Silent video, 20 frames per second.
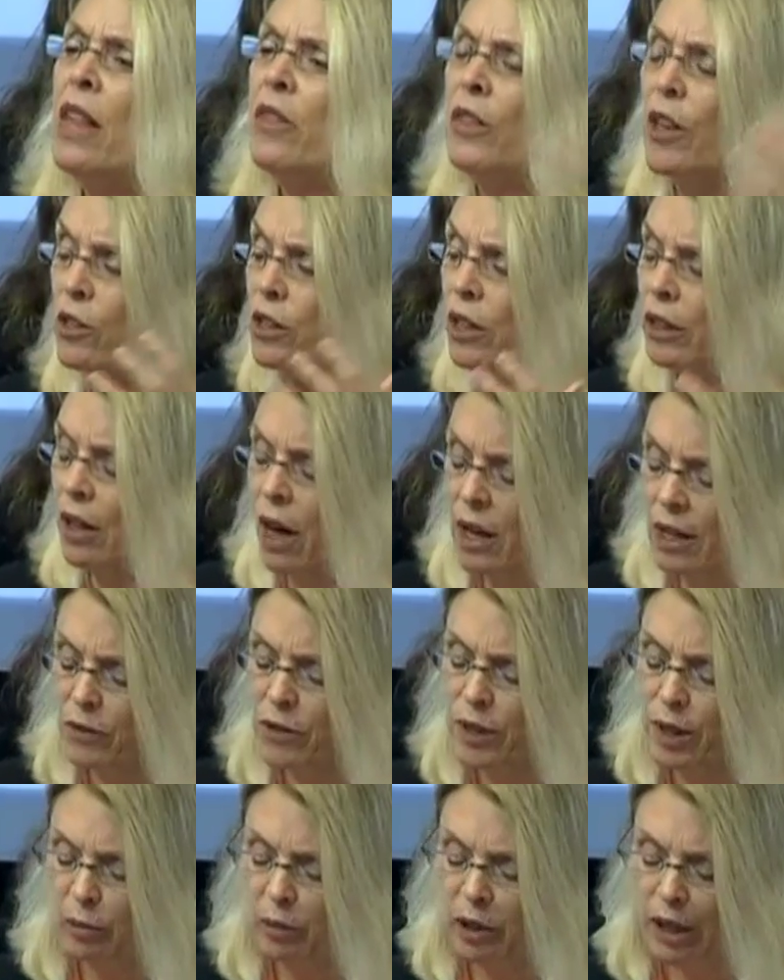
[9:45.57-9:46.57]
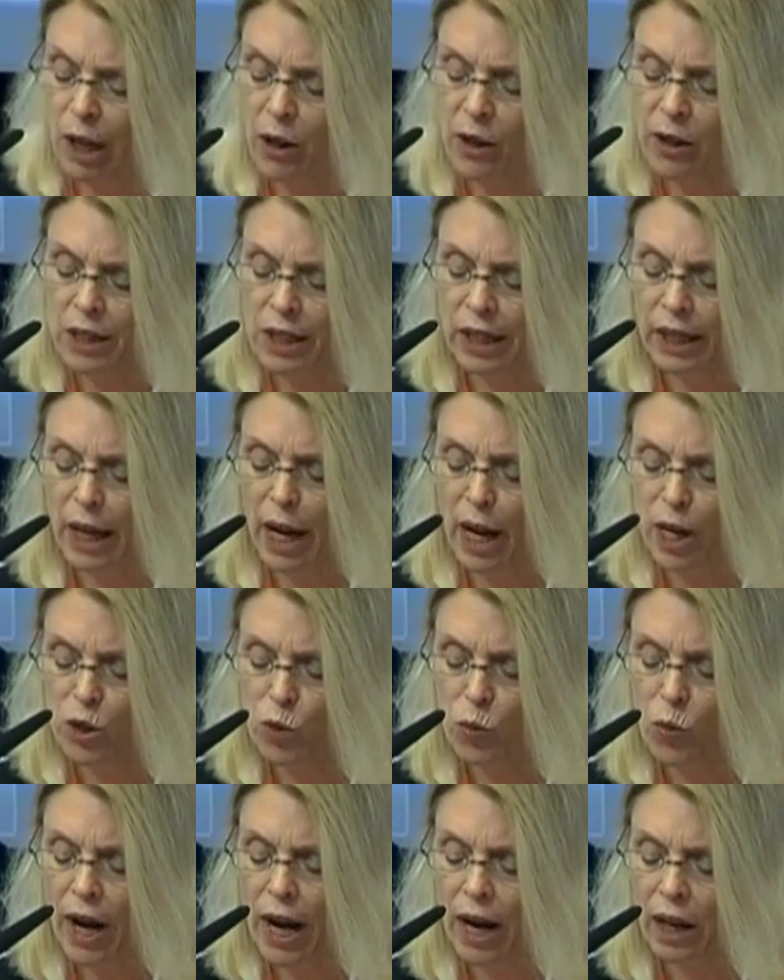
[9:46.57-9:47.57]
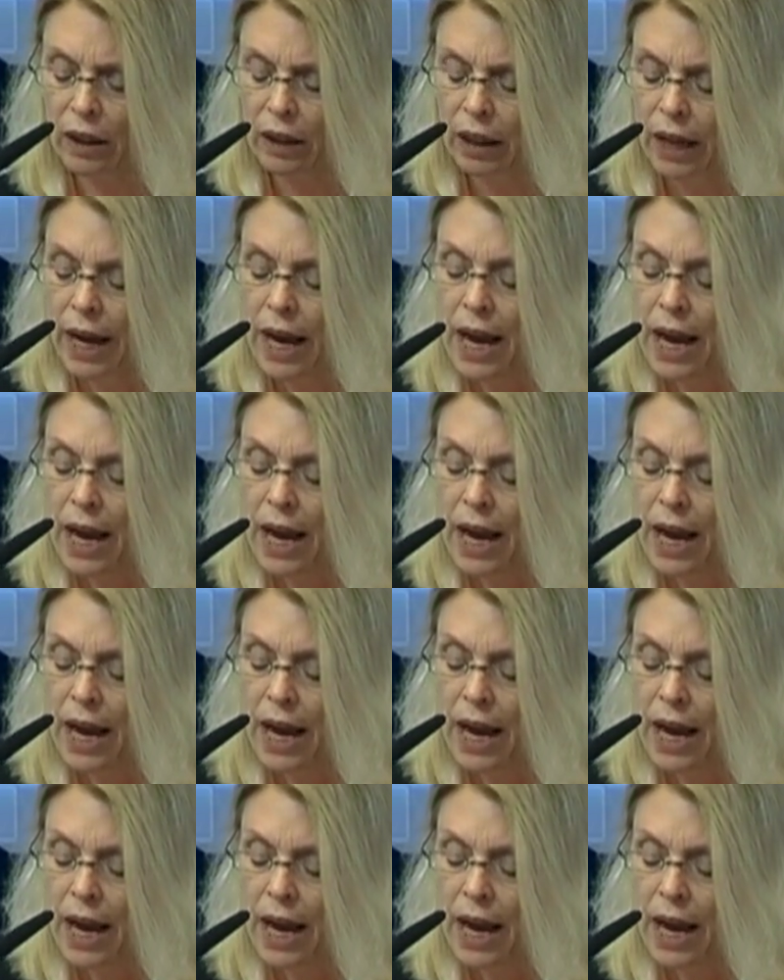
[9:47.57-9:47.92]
There's a lot of similarity as well.